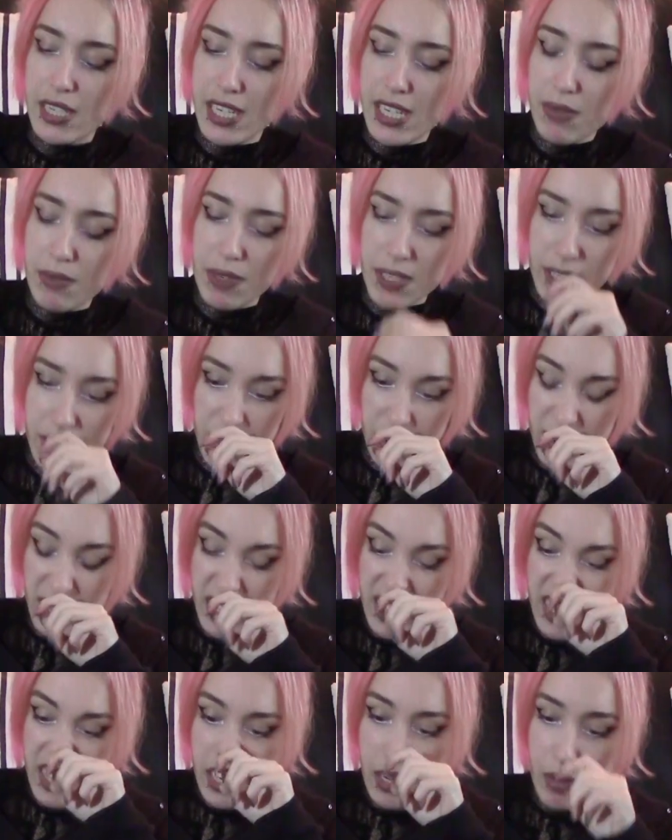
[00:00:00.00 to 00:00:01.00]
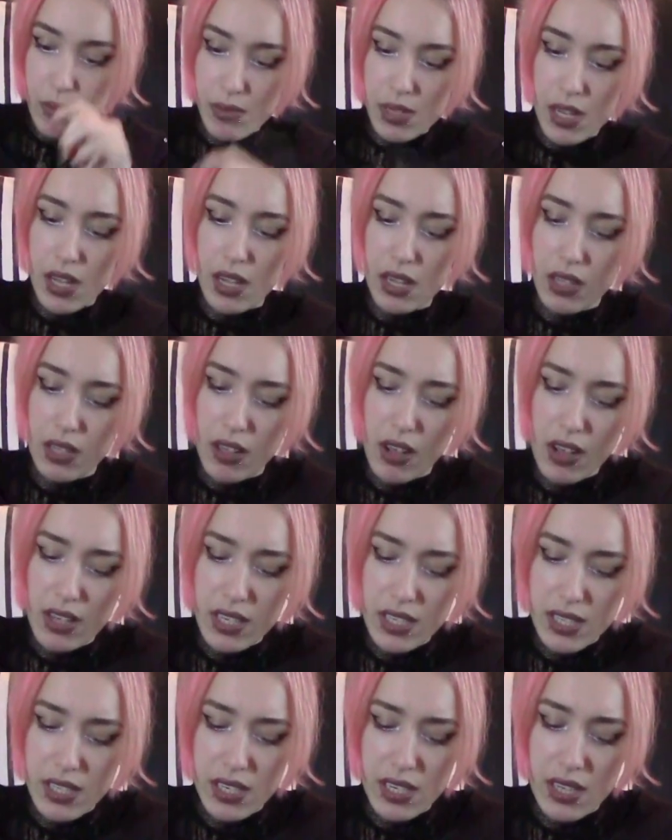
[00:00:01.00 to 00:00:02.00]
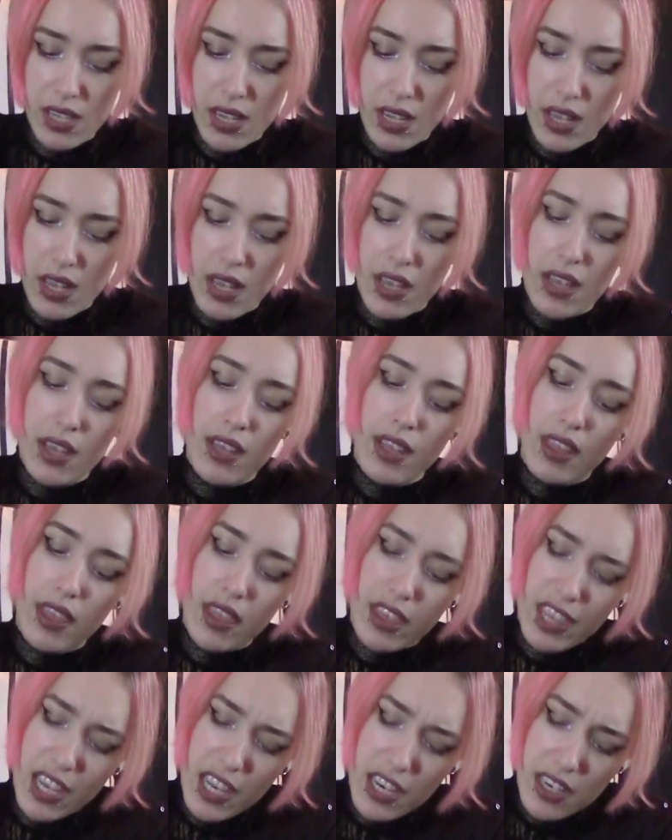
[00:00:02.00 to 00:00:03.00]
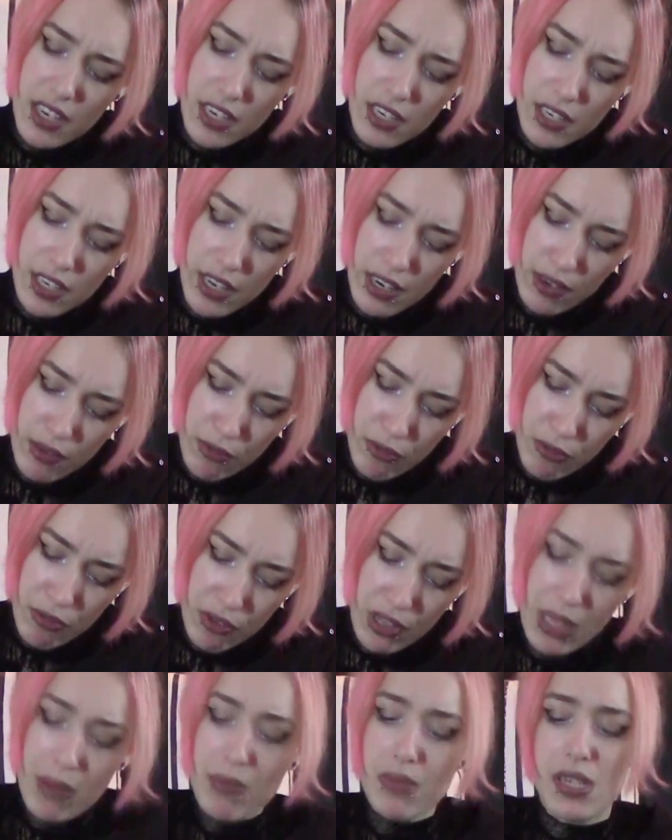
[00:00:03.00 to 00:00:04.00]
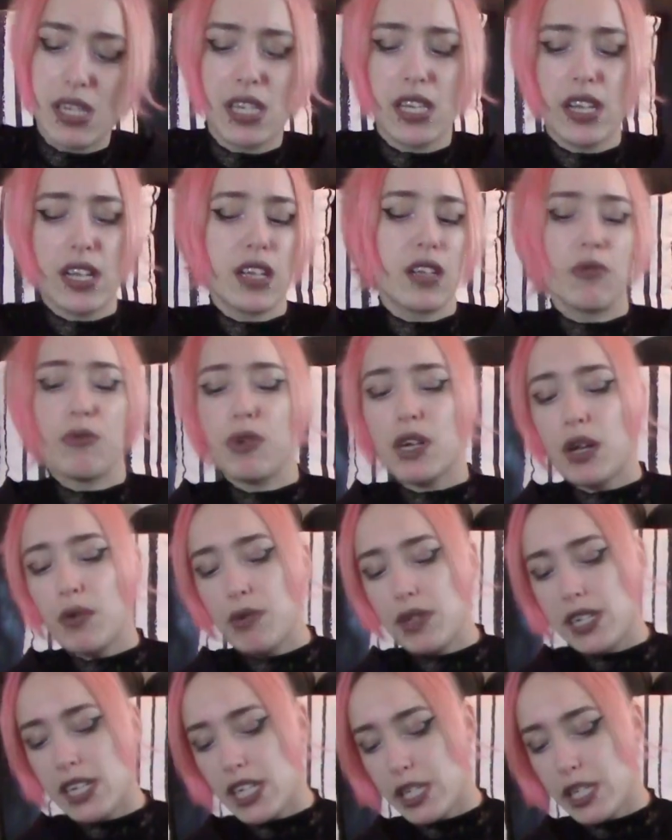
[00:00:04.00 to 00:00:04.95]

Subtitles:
This material seems a lot thinner and flimsy than what I was